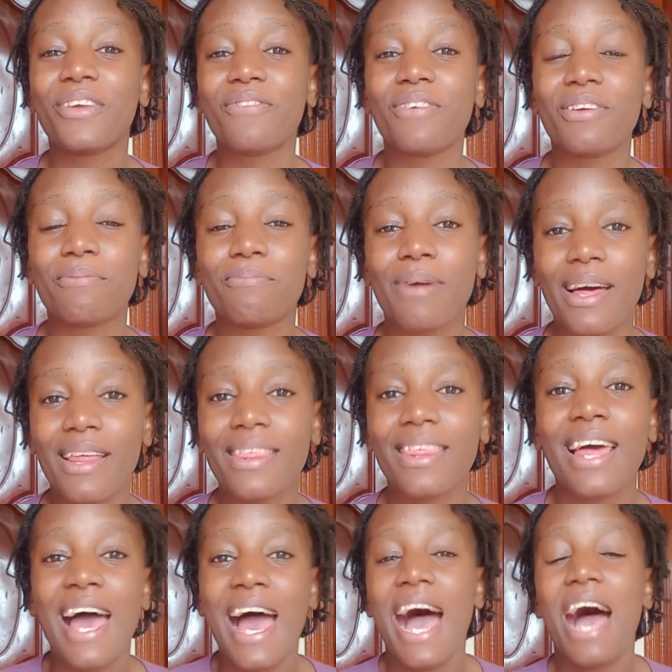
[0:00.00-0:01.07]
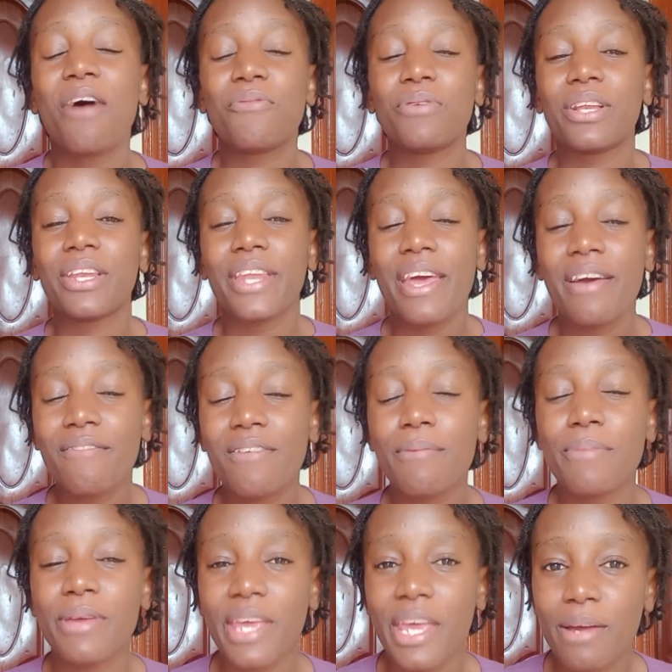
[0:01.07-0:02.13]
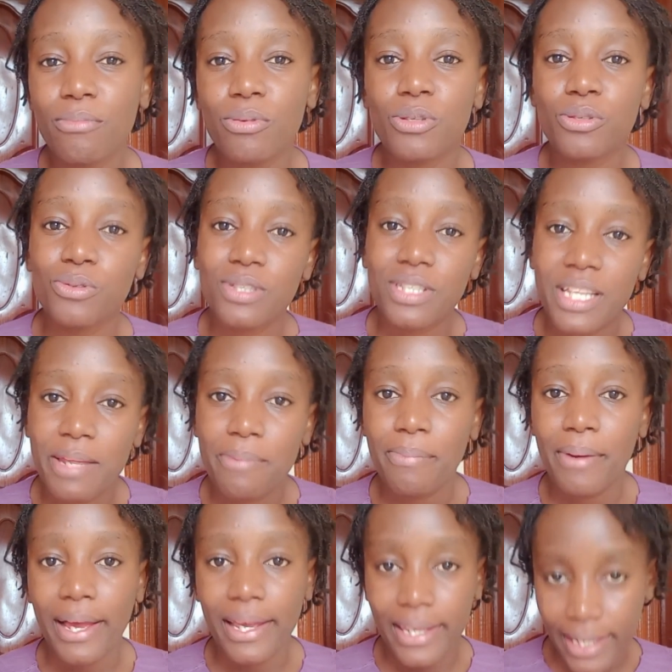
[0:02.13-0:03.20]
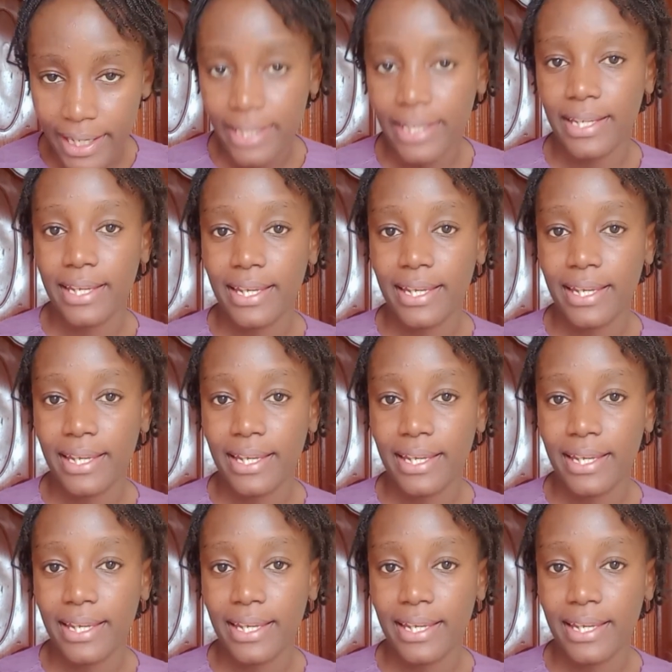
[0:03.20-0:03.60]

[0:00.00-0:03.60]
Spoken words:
given birth, I will never be able to sleep again.